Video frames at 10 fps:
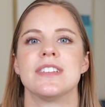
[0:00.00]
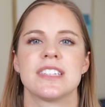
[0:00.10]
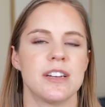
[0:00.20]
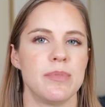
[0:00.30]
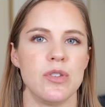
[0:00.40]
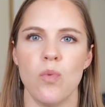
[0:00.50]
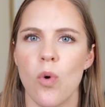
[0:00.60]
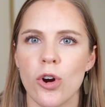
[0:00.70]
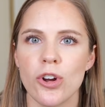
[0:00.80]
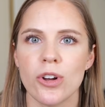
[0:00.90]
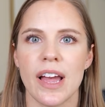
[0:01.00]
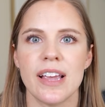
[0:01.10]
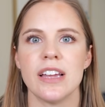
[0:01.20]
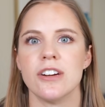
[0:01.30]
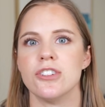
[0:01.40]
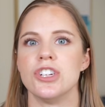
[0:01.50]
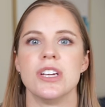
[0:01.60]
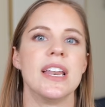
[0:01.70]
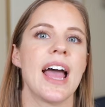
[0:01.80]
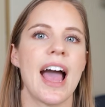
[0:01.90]
It's going to be warrior-like energy
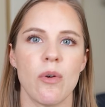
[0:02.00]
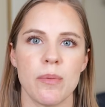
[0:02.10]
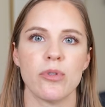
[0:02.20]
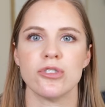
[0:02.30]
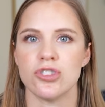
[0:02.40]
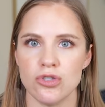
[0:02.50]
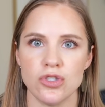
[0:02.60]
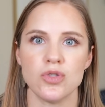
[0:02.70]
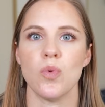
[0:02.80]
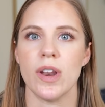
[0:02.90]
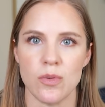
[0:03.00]
in how it pursues what